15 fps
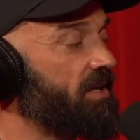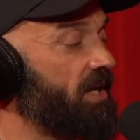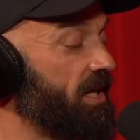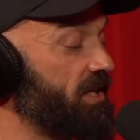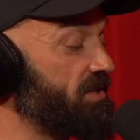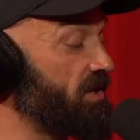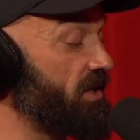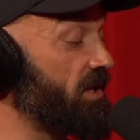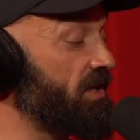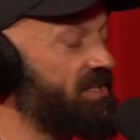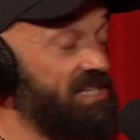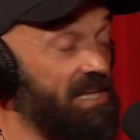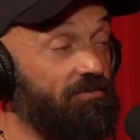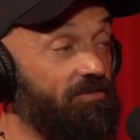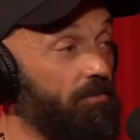And
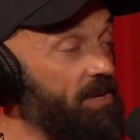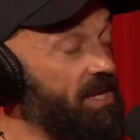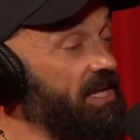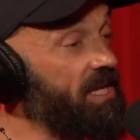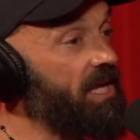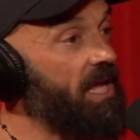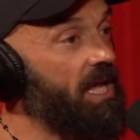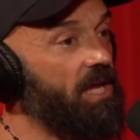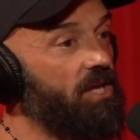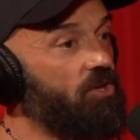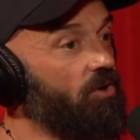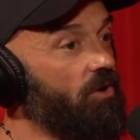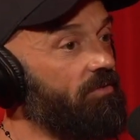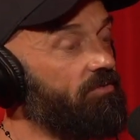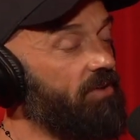same for me,
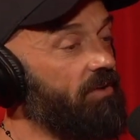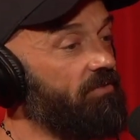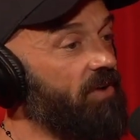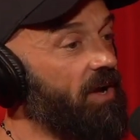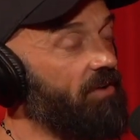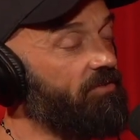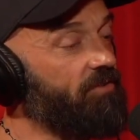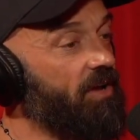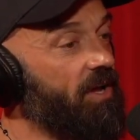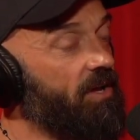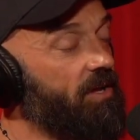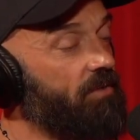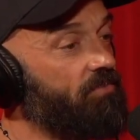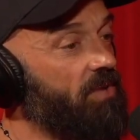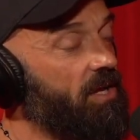you know,
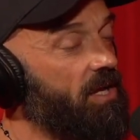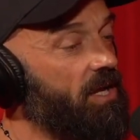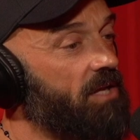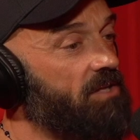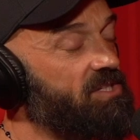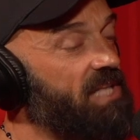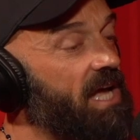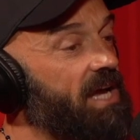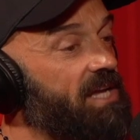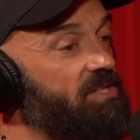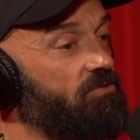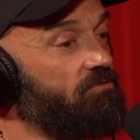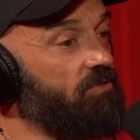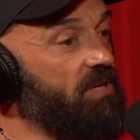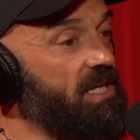I've started
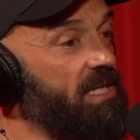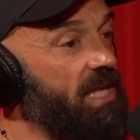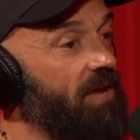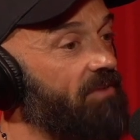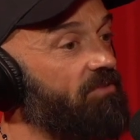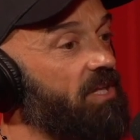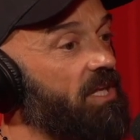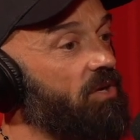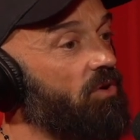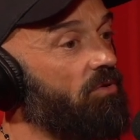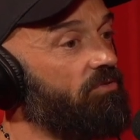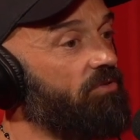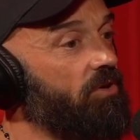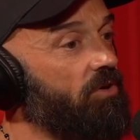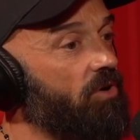to read heavily
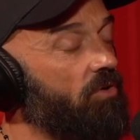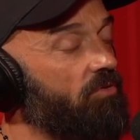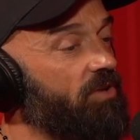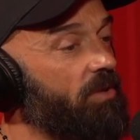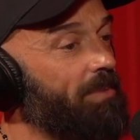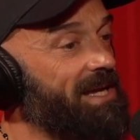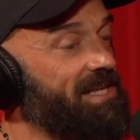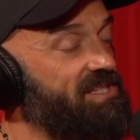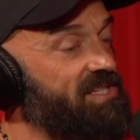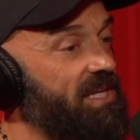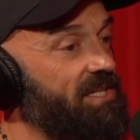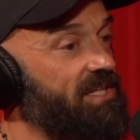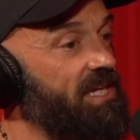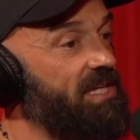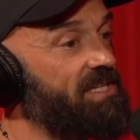over the past
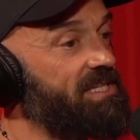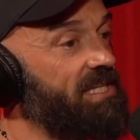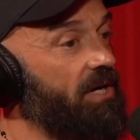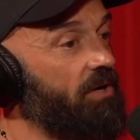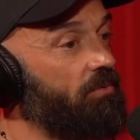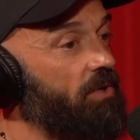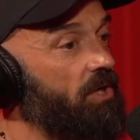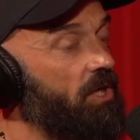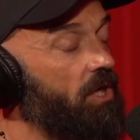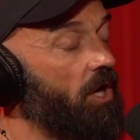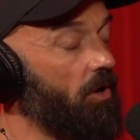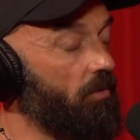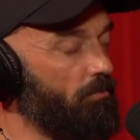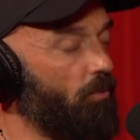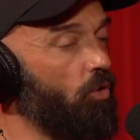10 years now,
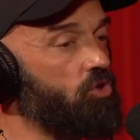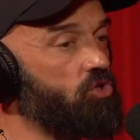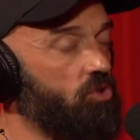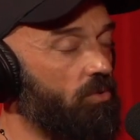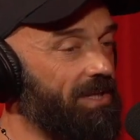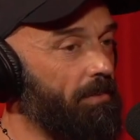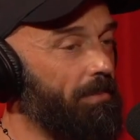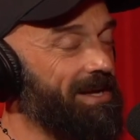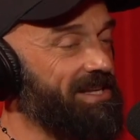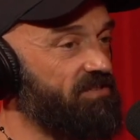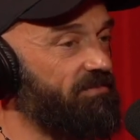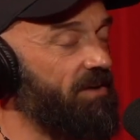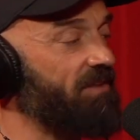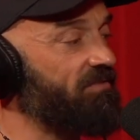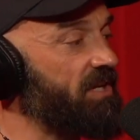more so in the
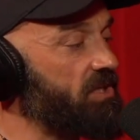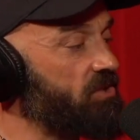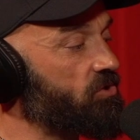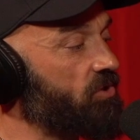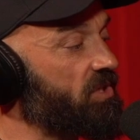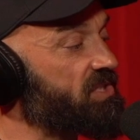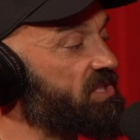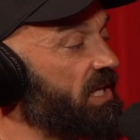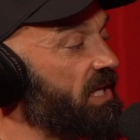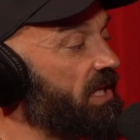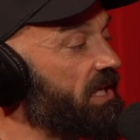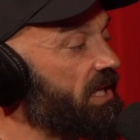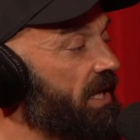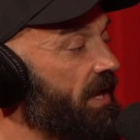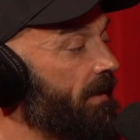past 5 years, should I say.